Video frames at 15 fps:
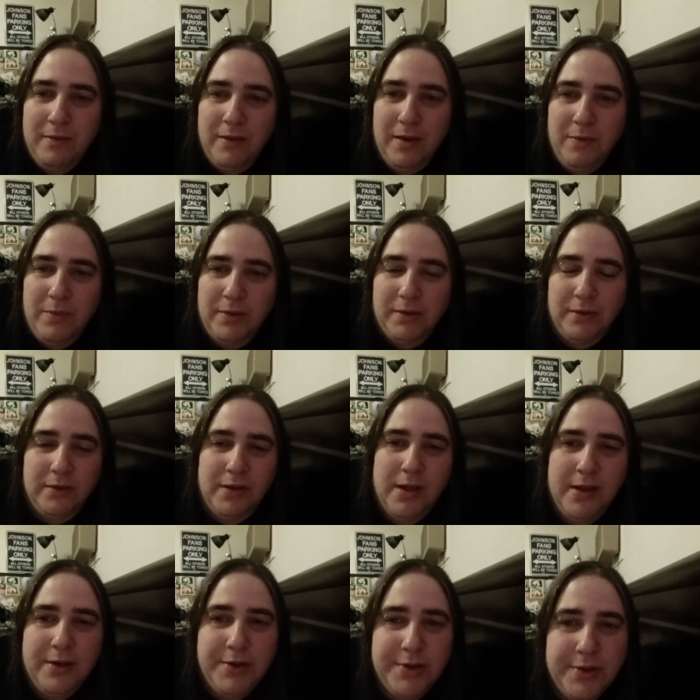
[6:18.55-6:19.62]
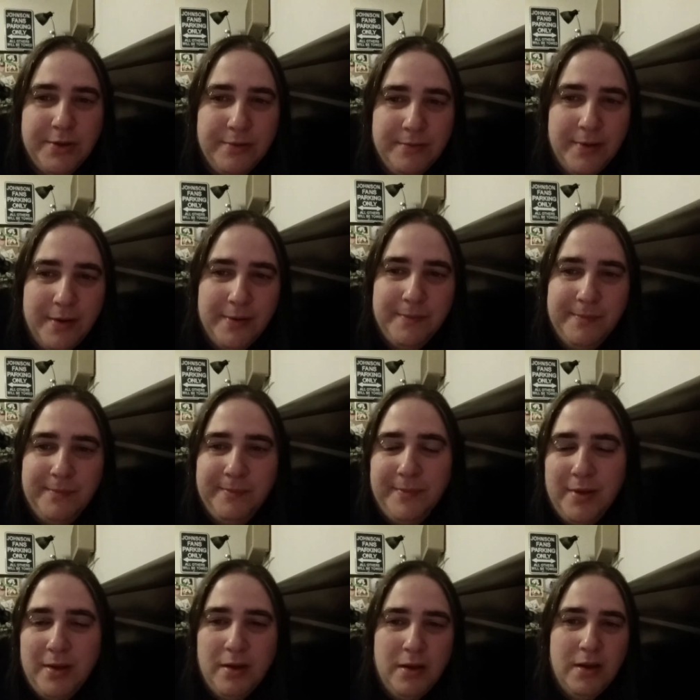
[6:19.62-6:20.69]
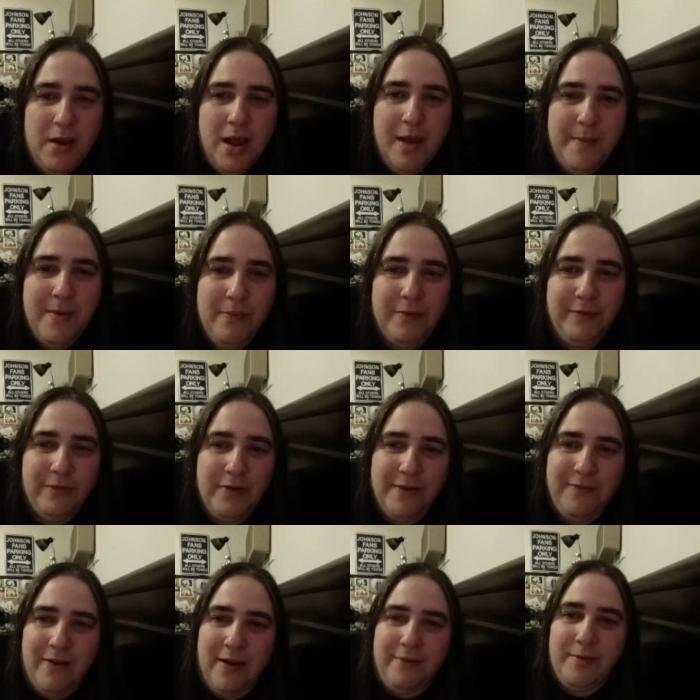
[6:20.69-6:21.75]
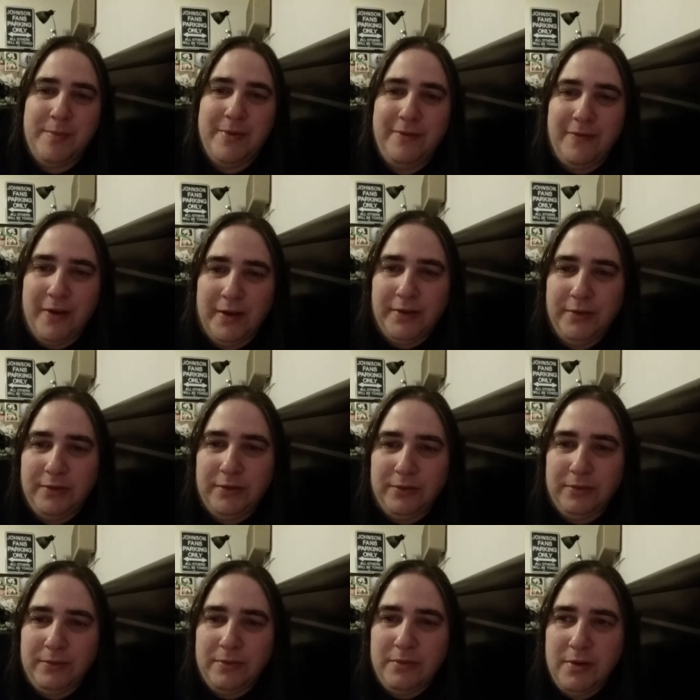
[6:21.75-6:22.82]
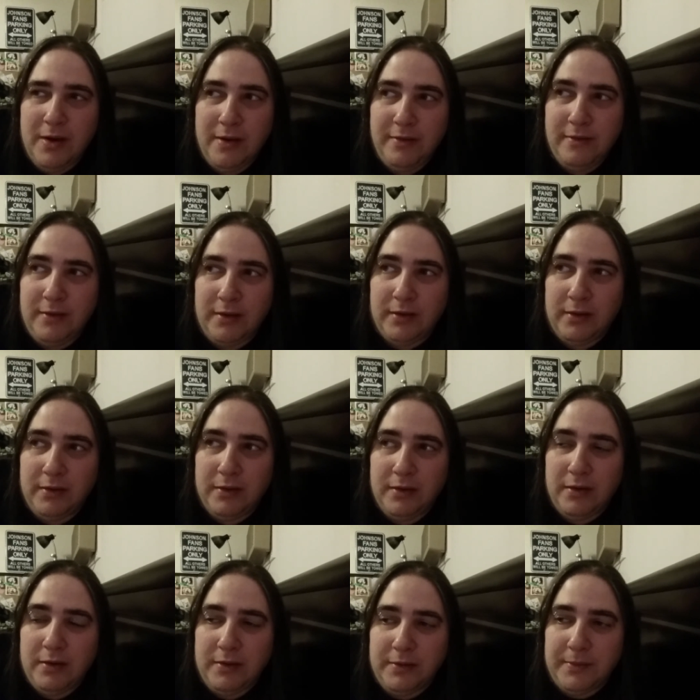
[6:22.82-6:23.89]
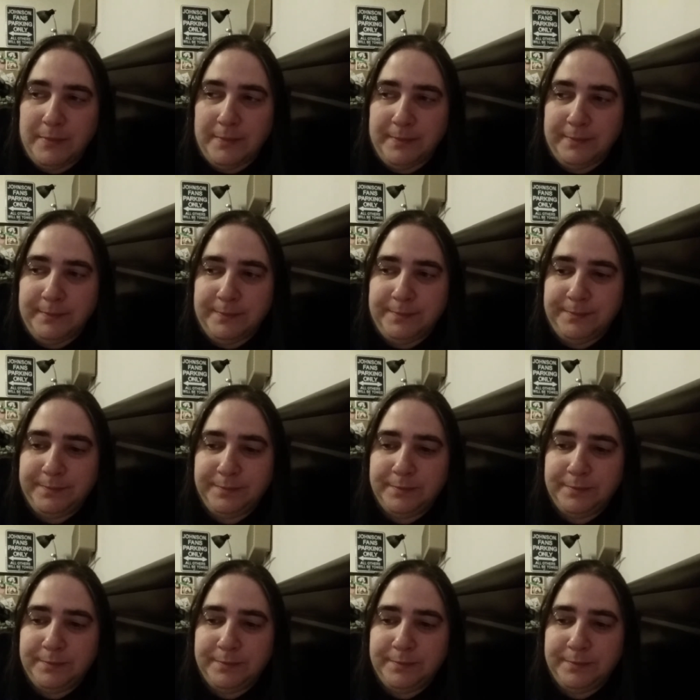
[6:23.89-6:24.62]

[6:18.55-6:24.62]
like 130 ish. Um, I mean, 145 would be fine too. I think um,